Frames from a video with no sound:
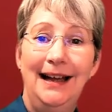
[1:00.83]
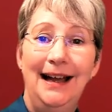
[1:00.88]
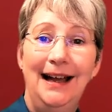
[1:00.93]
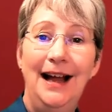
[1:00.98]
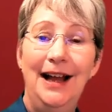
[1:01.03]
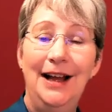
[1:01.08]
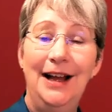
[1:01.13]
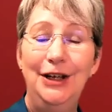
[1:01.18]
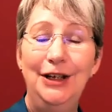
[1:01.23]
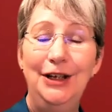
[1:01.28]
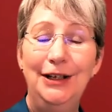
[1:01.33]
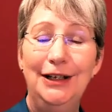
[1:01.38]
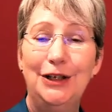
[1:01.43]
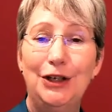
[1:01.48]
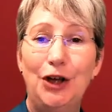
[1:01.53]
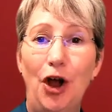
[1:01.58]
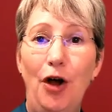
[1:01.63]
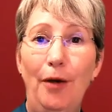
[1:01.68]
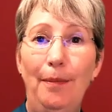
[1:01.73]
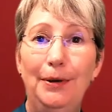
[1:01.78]
Our hurdle
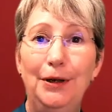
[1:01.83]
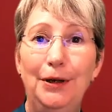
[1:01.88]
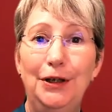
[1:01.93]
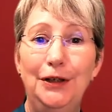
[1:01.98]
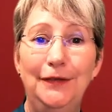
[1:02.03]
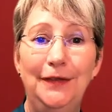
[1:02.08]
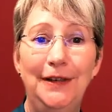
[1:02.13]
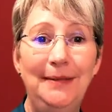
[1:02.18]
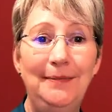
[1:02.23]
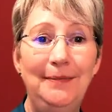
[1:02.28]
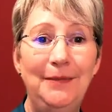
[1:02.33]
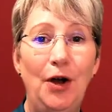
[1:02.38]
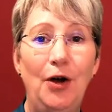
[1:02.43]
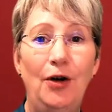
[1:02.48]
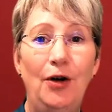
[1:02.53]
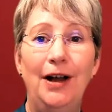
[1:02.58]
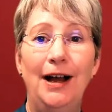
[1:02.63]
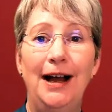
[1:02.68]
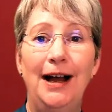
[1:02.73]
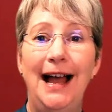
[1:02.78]
to hop over,
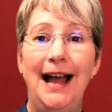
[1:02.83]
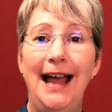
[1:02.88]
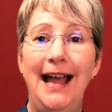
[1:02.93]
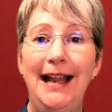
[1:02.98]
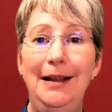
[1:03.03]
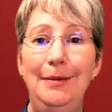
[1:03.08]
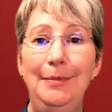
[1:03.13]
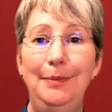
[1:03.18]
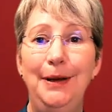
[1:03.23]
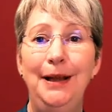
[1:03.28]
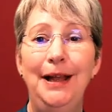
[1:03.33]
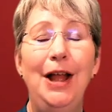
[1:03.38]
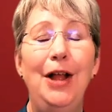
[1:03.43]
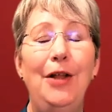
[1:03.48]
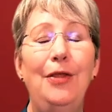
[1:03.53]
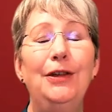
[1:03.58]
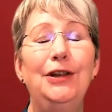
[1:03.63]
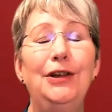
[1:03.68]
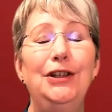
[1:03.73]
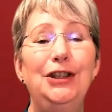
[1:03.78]
or our help, the